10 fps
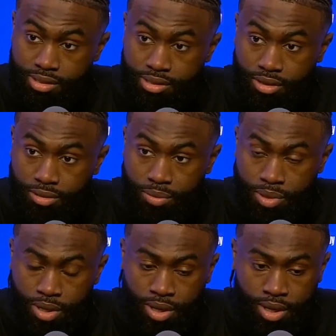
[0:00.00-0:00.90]
It's dope
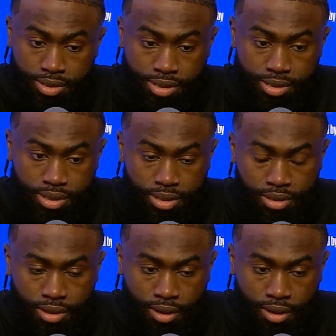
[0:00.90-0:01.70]
to see.